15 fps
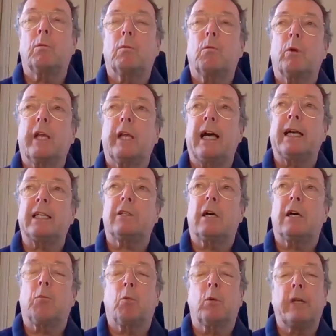We had
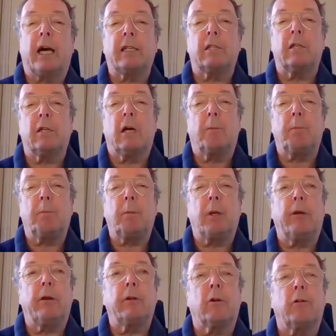a
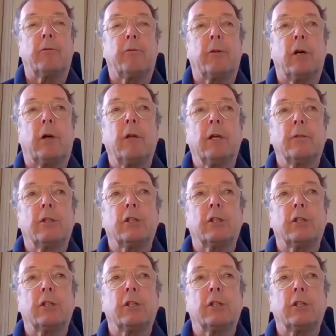period of the